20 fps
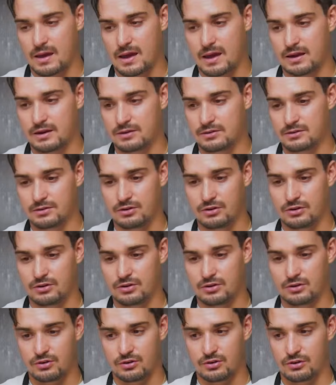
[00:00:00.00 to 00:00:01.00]
and
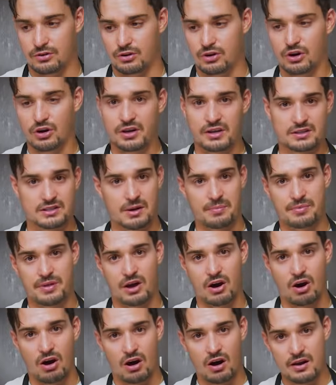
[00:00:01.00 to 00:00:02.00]
you're cooking
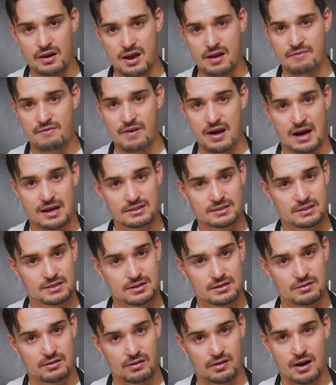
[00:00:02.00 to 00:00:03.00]
something hot and
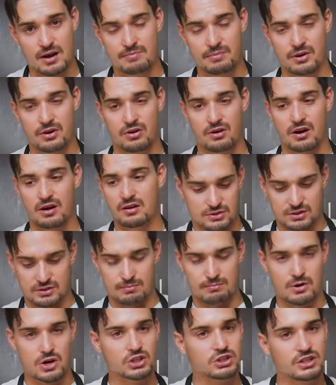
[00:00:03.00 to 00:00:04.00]
fast, all right? But you're not
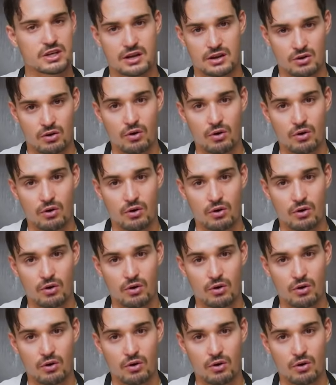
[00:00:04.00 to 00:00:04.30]
submerging it in